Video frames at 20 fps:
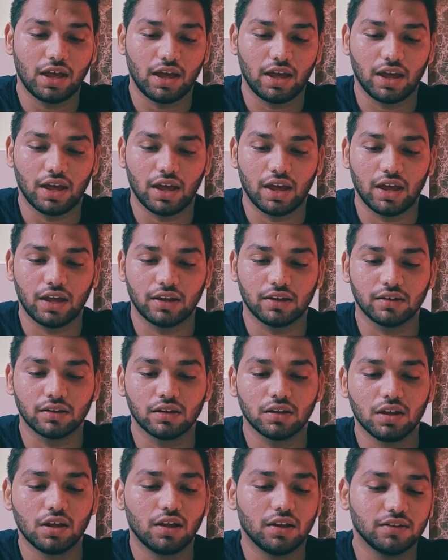And
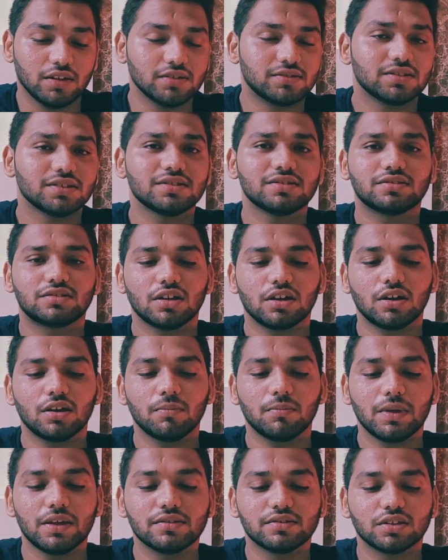this is the
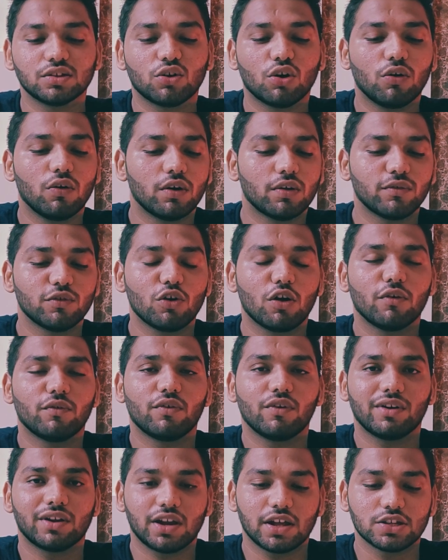basic overview of
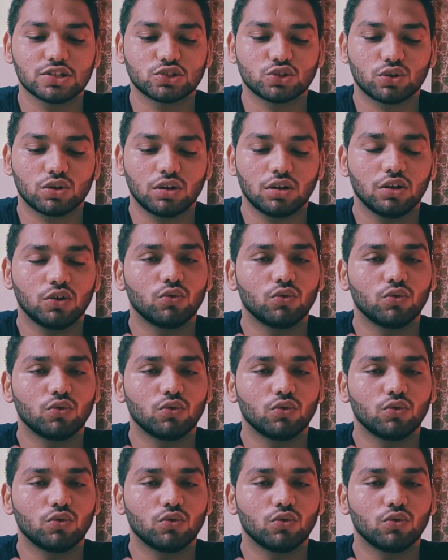a restaurant.